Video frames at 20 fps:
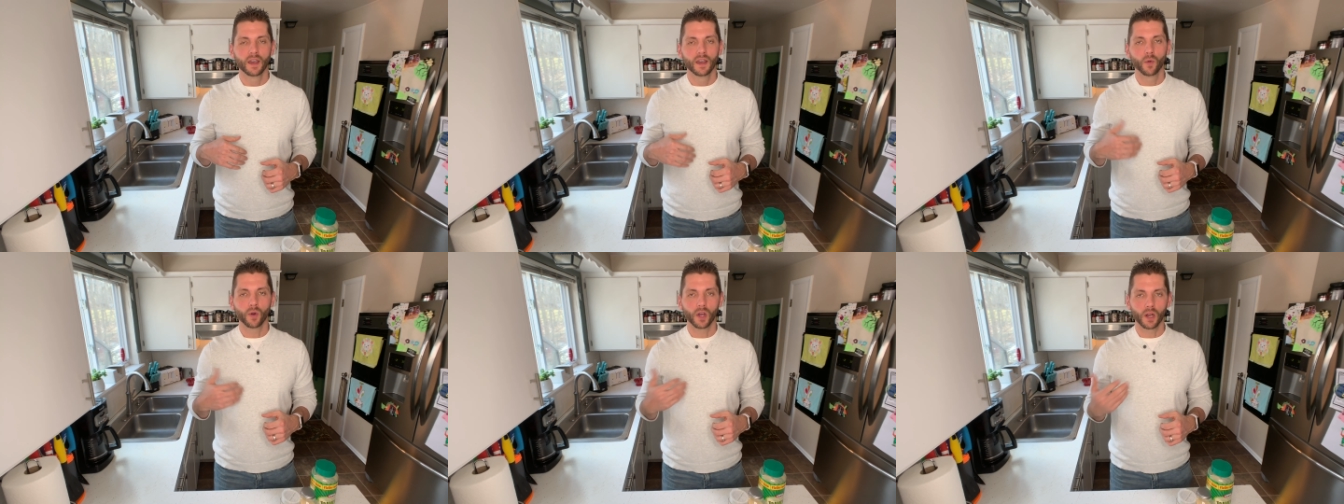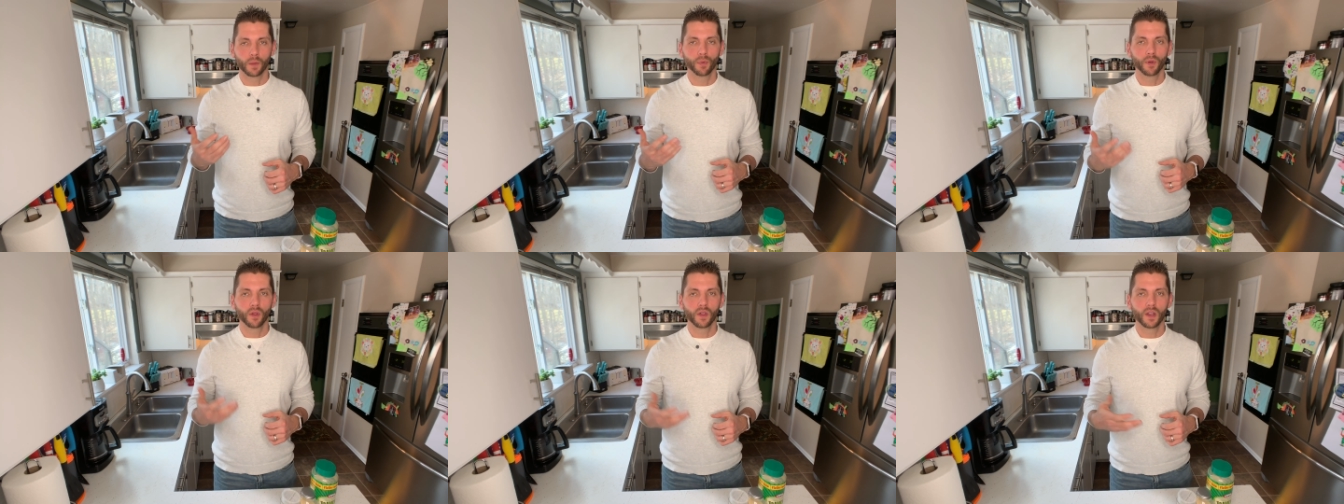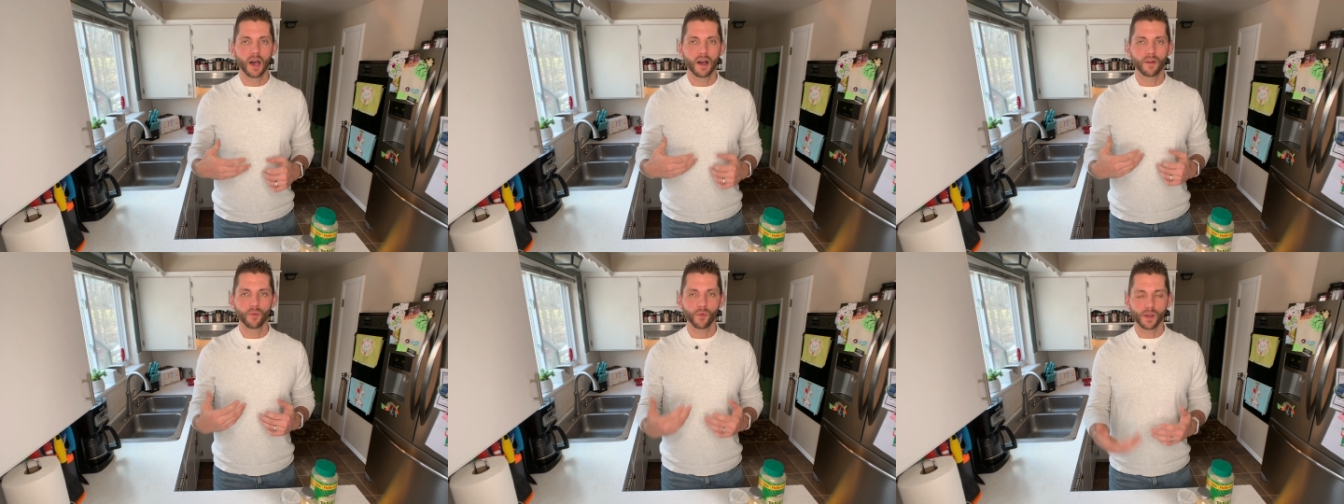We're gonna pull it
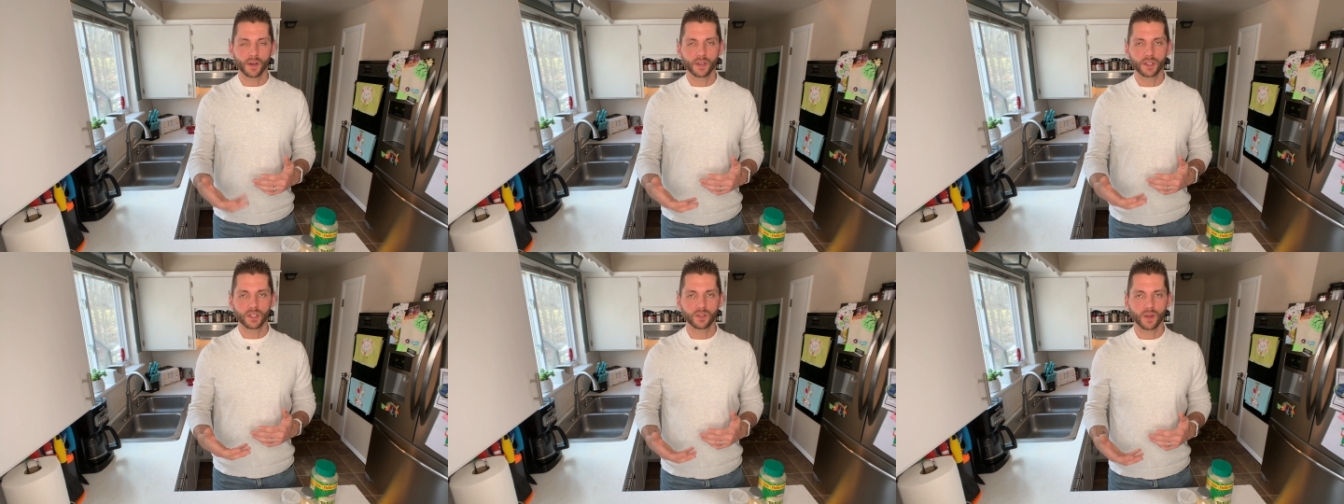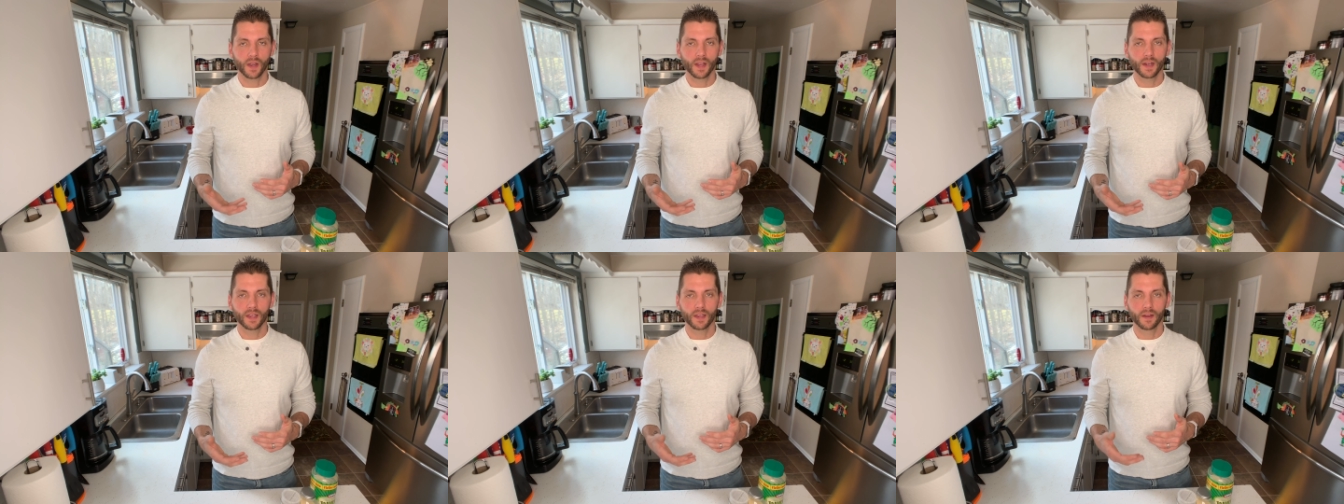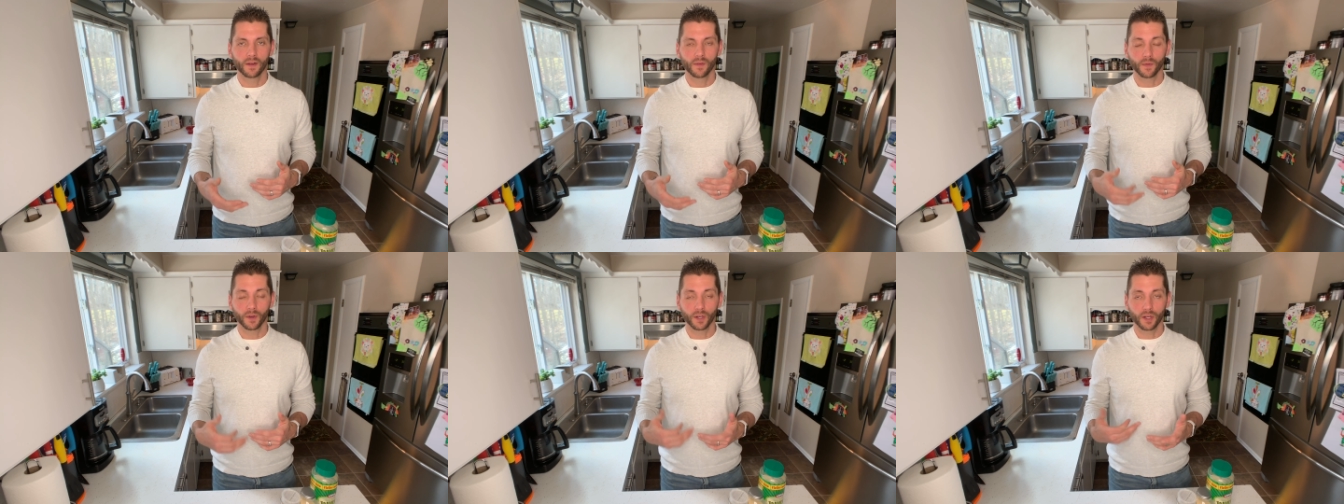off, we're gonna strain it,
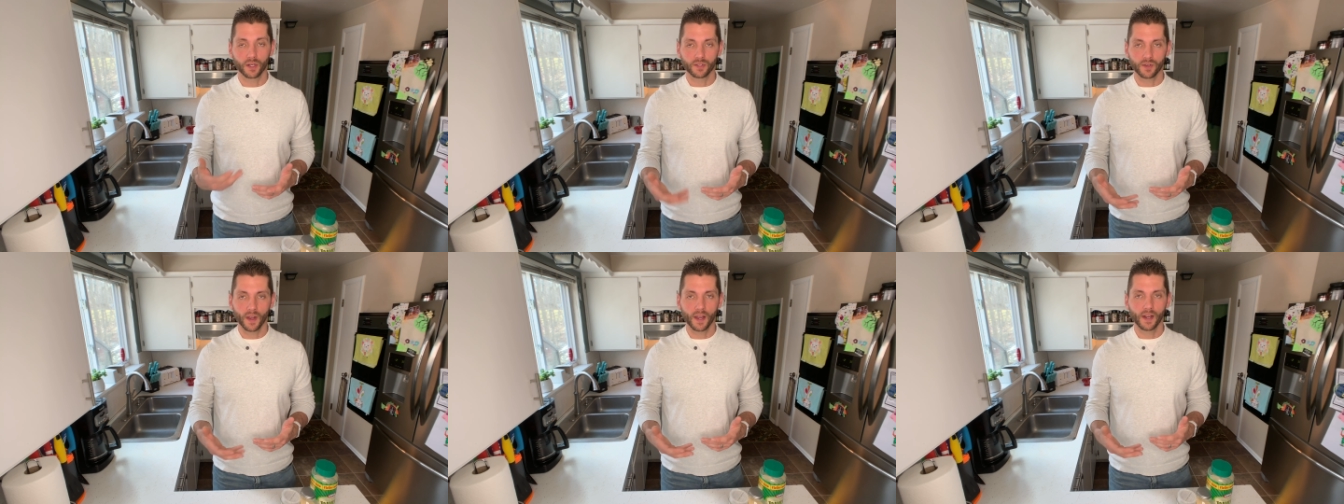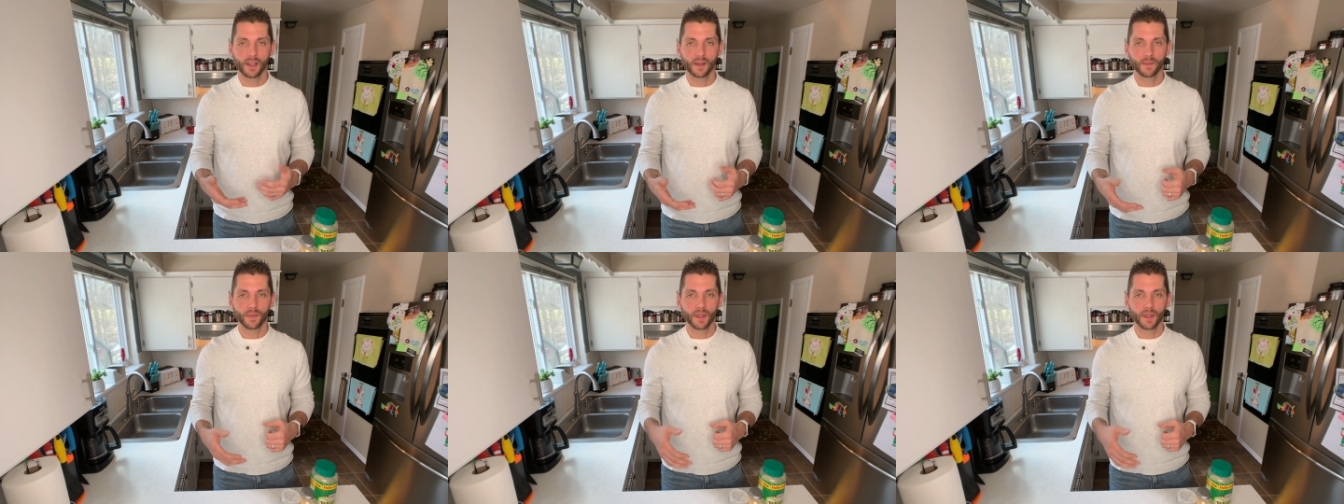we're gonna drain it,